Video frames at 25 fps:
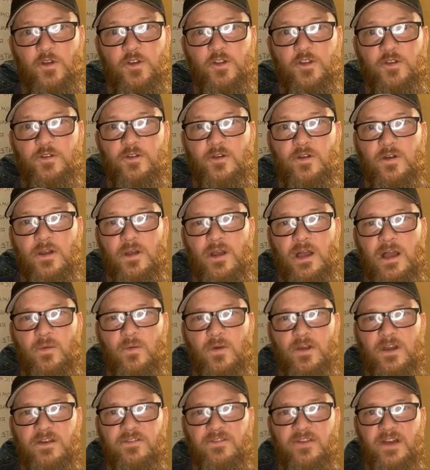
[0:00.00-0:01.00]
Or I
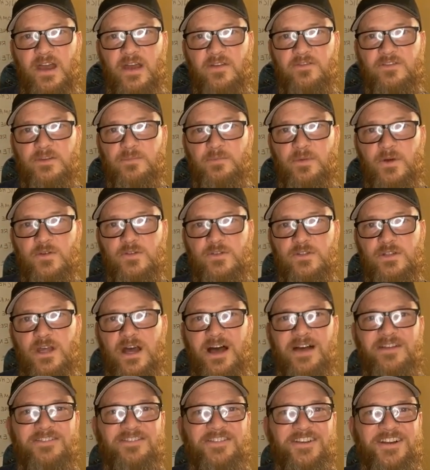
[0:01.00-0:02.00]
wonder if I have to post
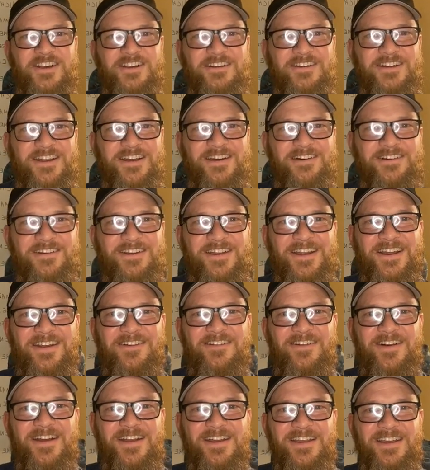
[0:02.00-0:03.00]
it. I'll figure it out
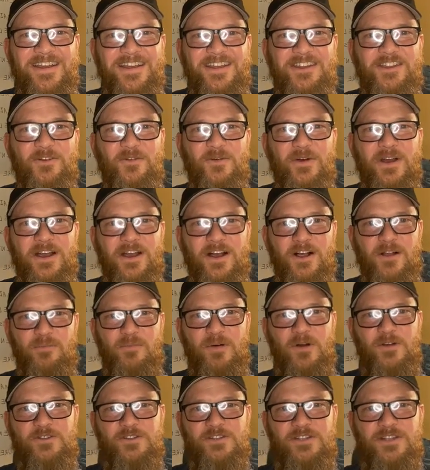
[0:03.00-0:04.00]
anyway. Either way, I'll
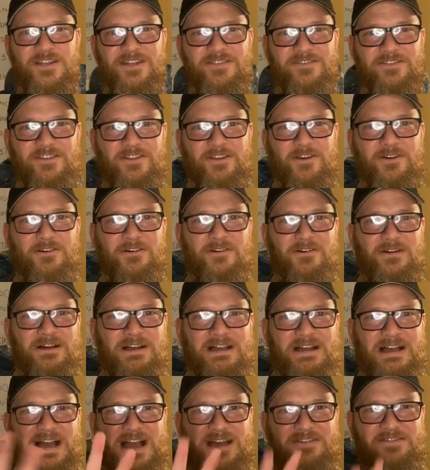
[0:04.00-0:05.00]
post it, even though
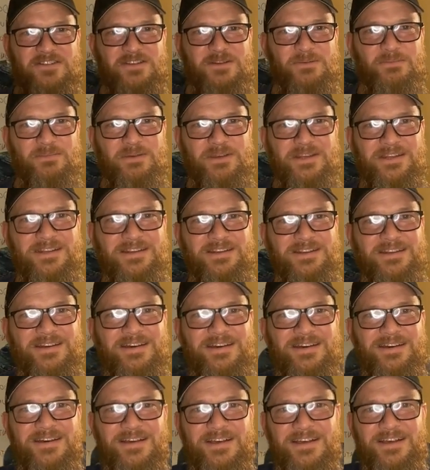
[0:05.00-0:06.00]
I haven't
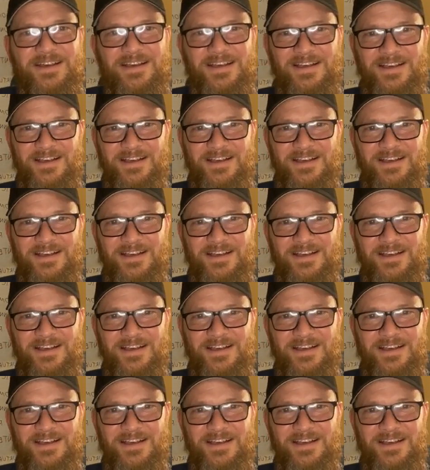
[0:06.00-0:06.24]
been